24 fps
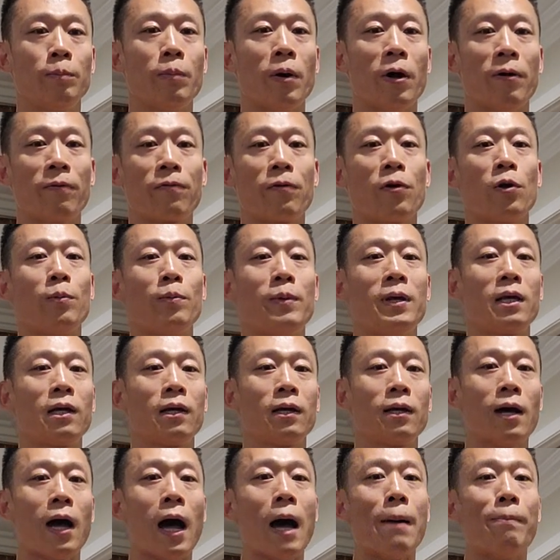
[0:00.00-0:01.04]
but for me,
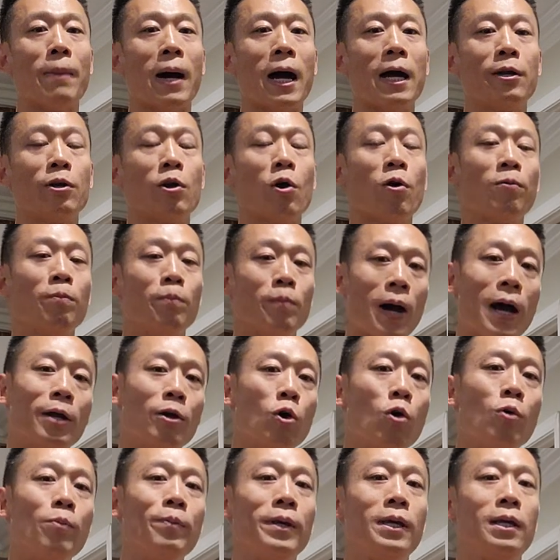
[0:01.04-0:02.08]
I'm, i know I
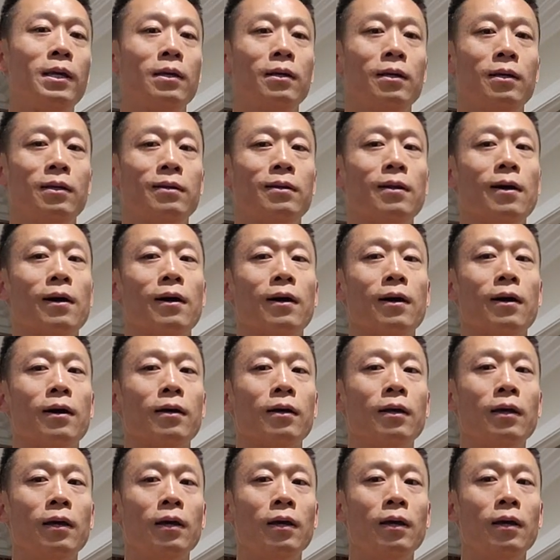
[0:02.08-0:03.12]
know me. Uh,
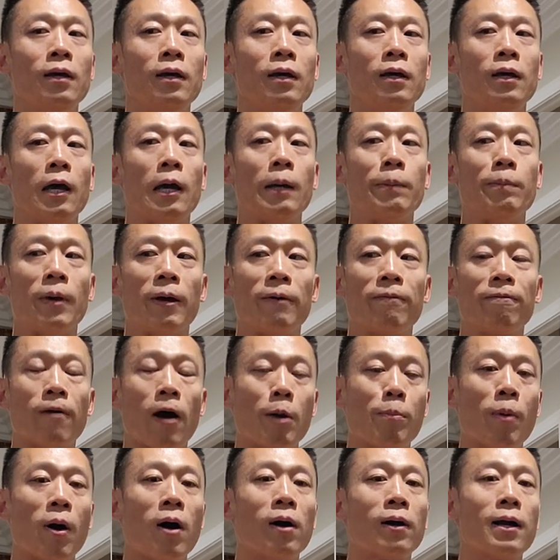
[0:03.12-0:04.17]
if,
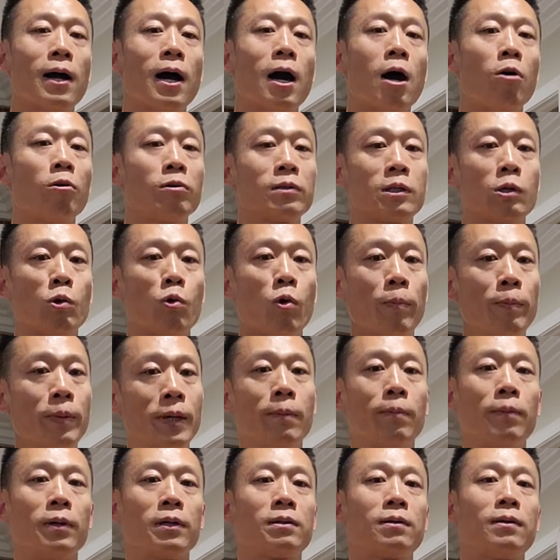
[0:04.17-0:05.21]
I bought a house, it would be
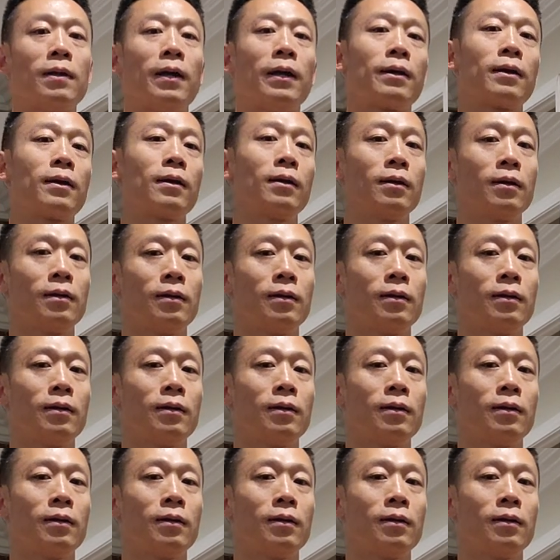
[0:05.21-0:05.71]
a mistake.